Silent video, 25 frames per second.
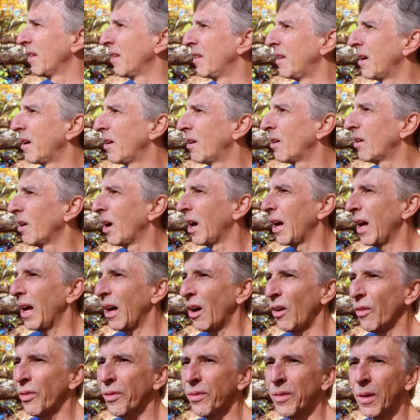their
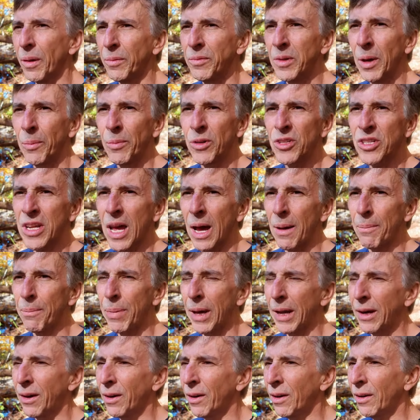health numbers got
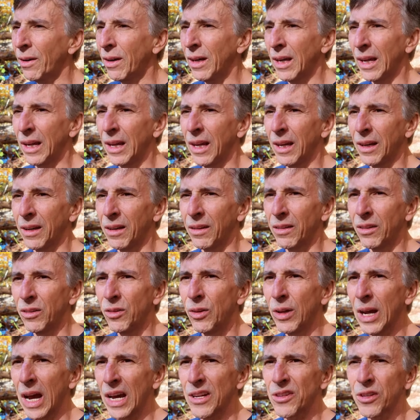better, and
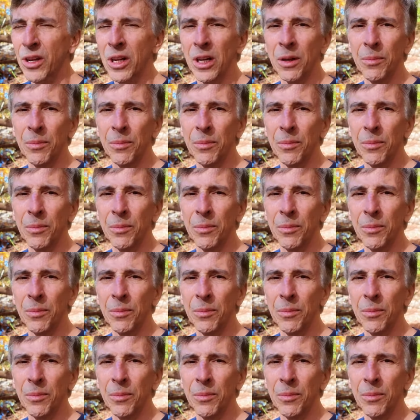you guys are